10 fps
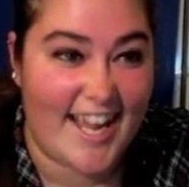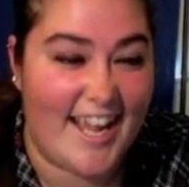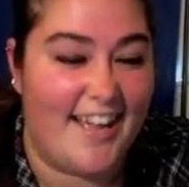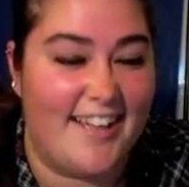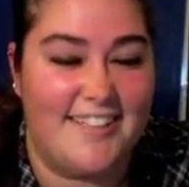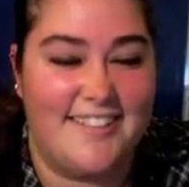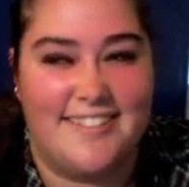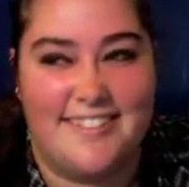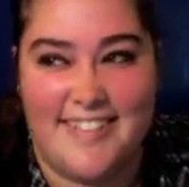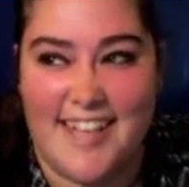and
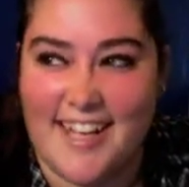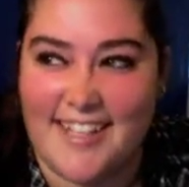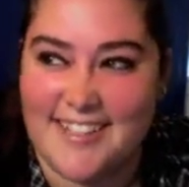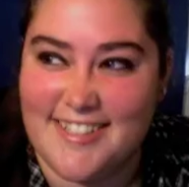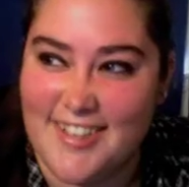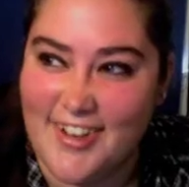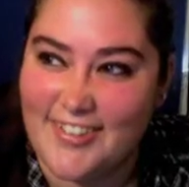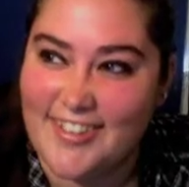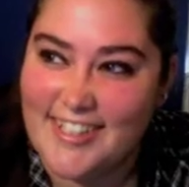yeah, so